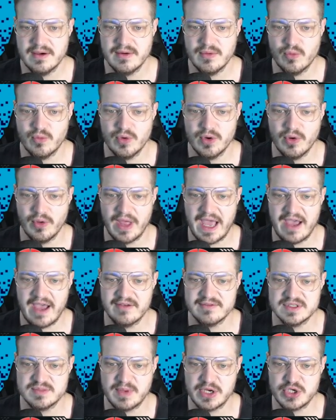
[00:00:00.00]
will
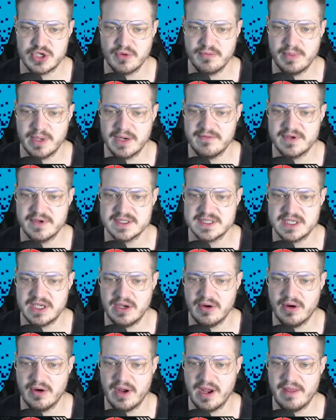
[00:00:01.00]
have special benefits
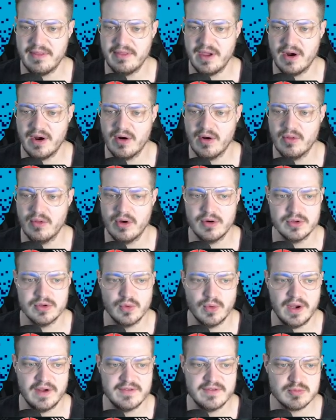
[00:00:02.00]
here and there along
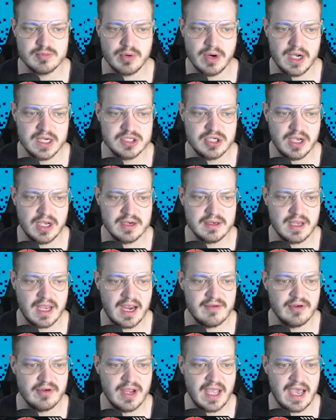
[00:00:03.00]
the way project.
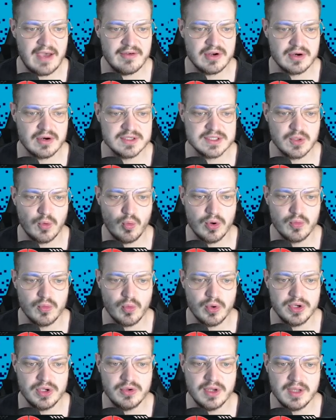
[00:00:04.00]
Every avatar is a
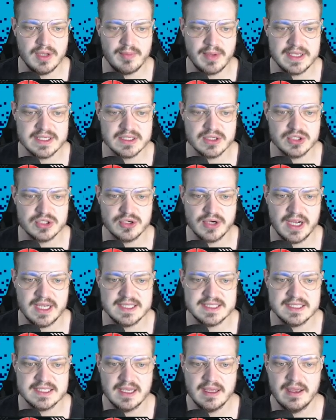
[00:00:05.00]
1-1 unique based on
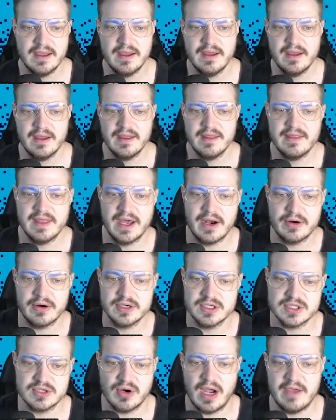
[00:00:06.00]
traits that are
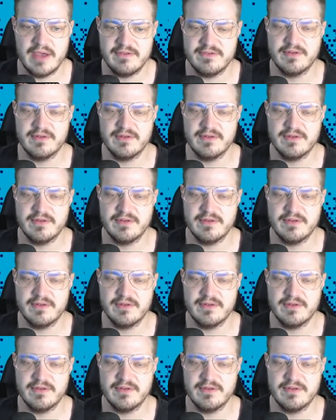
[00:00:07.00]
described